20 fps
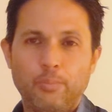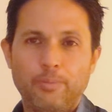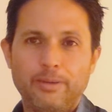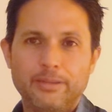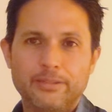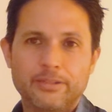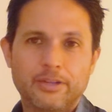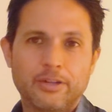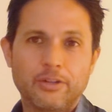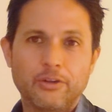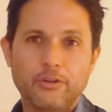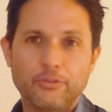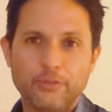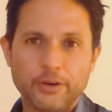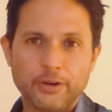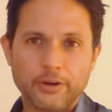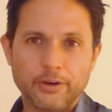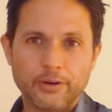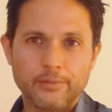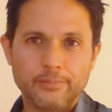piss all
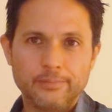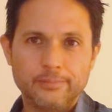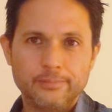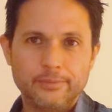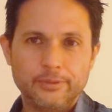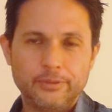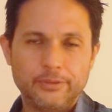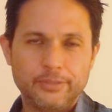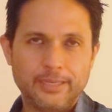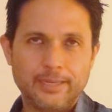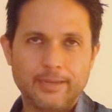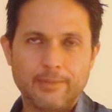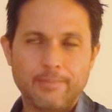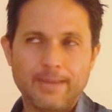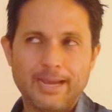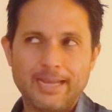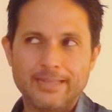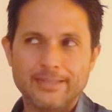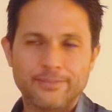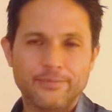over her, who take a
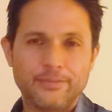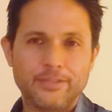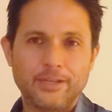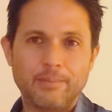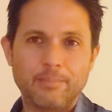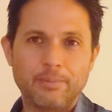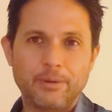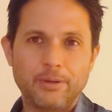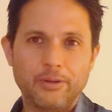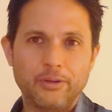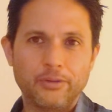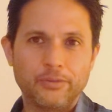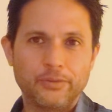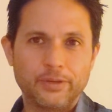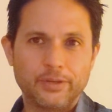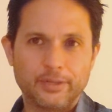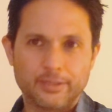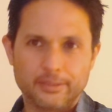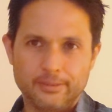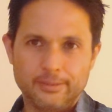massive dump all
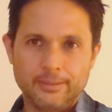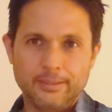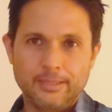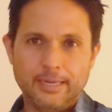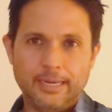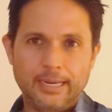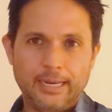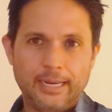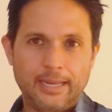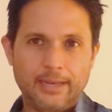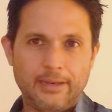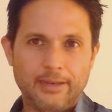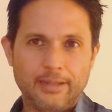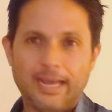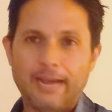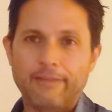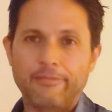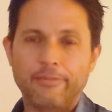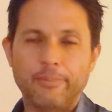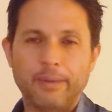over her and
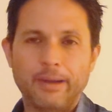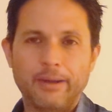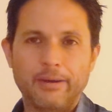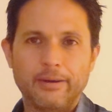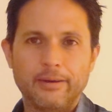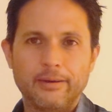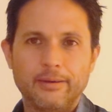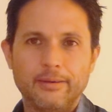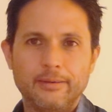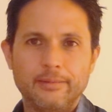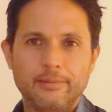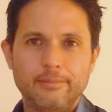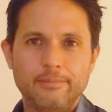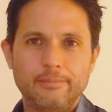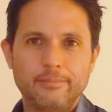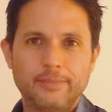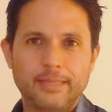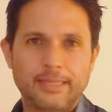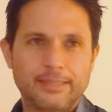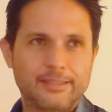laugh about it,
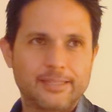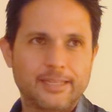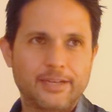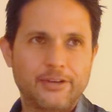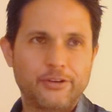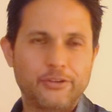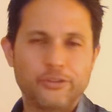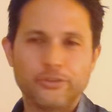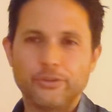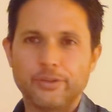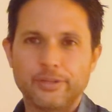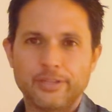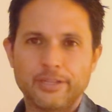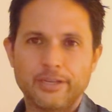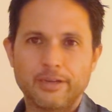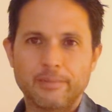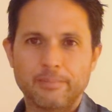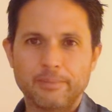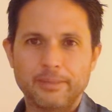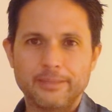that send her to the
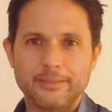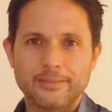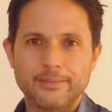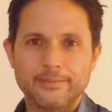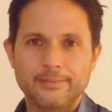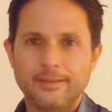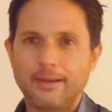therapist?